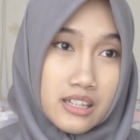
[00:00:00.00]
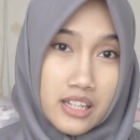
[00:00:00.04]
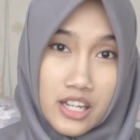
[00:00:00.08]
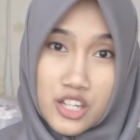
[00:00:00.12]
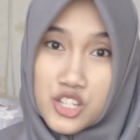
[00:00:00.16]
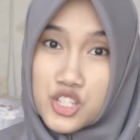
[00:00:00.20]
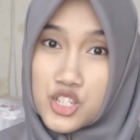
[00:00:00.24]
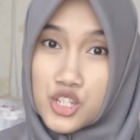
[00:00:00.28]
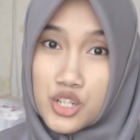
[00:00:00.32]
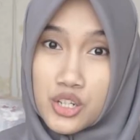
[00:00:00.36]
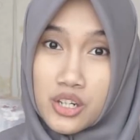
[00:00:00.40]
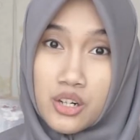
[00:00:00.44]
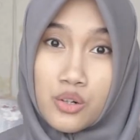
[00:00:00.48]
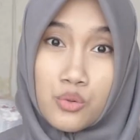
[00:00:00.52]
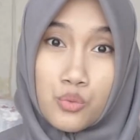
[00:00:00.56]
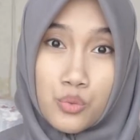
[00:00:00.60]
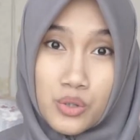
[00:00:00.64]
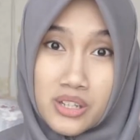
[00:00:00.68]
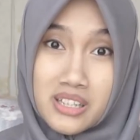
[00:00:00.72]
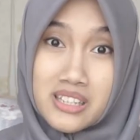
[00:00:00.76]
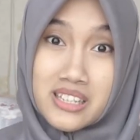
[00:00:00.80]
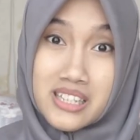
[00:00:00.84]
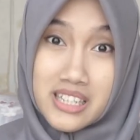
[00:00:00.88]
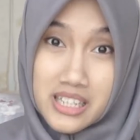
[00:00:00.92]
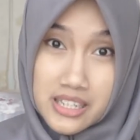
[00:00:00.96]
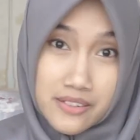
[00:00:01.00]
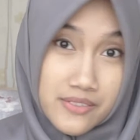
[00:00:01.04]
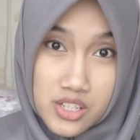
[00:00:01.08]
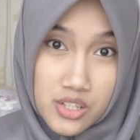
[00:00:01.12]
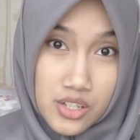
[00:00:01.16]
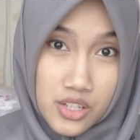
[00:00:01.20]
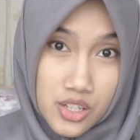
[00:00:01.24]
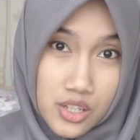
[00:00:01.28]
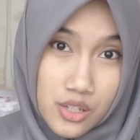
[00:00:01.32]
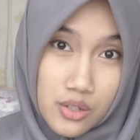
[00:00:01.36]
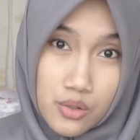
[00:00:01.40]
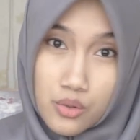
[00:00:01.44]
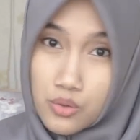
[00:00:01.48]
lecturer will give to
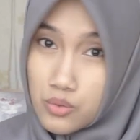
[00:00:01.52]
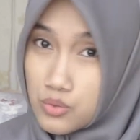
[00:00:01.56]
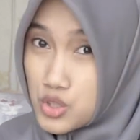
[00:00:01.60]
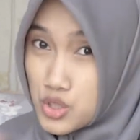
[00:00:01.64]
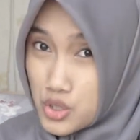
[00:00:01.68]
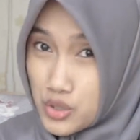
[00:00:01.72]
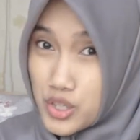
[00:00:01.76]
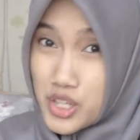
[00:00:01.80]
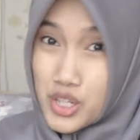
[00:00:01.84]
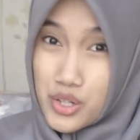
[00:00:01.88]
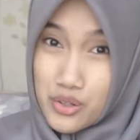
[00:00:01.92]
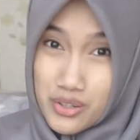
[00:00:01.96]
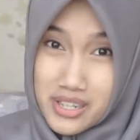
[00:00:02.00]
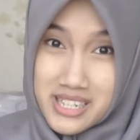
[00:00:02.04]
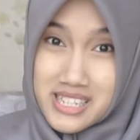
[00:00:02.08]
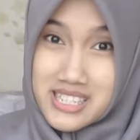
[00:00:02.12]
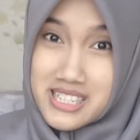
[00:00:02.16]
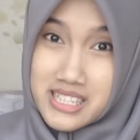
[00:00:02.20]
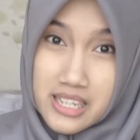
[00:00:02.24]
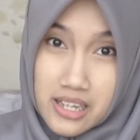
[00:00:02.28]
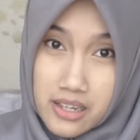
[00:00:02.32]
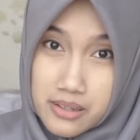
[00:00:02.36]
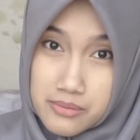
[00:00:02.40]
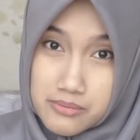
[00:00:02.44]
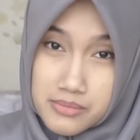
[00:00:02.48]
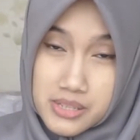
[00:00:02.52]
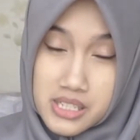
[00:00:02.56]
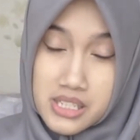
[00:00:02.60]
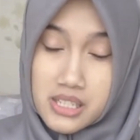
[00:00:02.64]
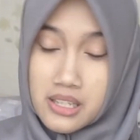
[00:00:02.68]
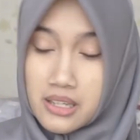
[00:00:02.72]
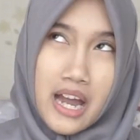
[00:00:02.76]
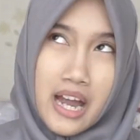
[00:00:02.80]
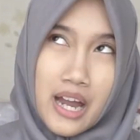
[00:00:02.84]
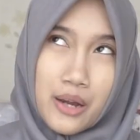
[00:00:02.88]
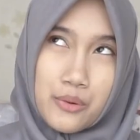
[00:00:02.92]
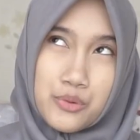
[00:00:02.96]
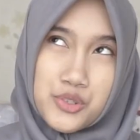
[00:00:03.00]
you during your exams.
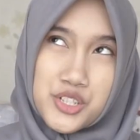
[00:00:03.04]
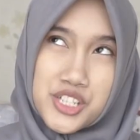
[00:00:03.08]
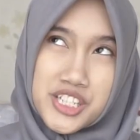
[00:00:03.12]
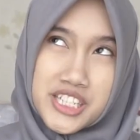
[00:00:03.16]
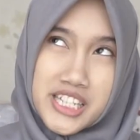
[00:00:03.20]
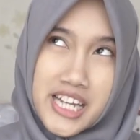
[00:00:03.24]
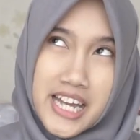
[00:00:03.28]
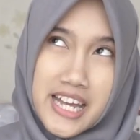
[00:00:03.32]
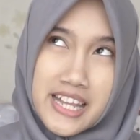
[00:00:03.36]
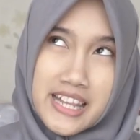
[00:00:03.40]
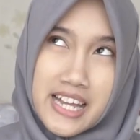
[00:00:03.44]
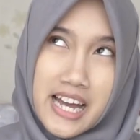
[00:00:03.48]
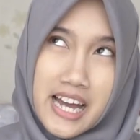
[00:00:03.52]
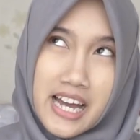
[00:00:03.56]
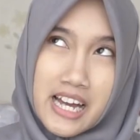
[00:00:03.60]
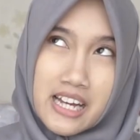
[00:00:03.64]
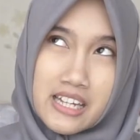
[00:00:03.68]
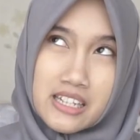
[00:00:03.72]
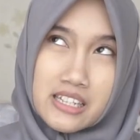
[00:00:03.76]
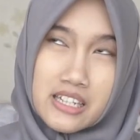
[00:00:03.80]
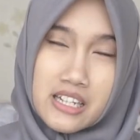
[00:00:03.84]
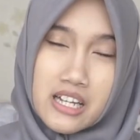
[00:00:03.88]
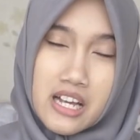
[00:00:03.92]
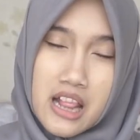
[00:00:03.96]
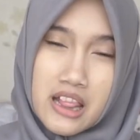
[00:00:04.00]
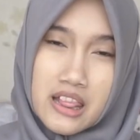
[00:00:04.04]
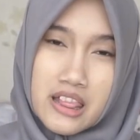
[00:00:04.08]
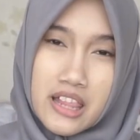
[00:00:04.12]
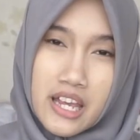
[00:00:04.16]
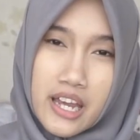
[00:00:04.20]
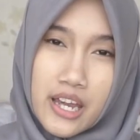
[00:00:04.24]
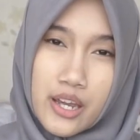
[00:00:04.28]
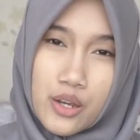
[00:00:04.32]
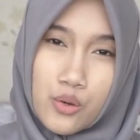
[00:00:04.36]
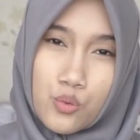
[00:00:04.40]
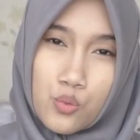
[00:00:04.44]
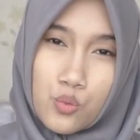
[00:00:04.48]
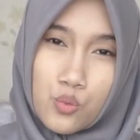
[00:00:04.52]
I would say that
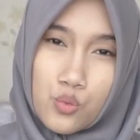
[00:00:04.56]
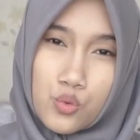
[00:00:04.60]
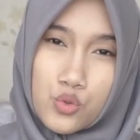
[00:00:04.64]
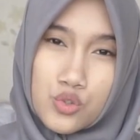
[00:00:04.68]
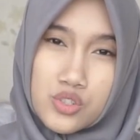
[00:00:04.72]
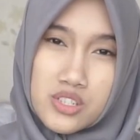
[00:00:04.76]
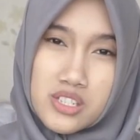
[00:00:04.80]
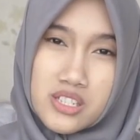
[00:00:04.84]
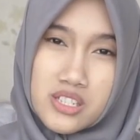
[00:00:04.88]
they would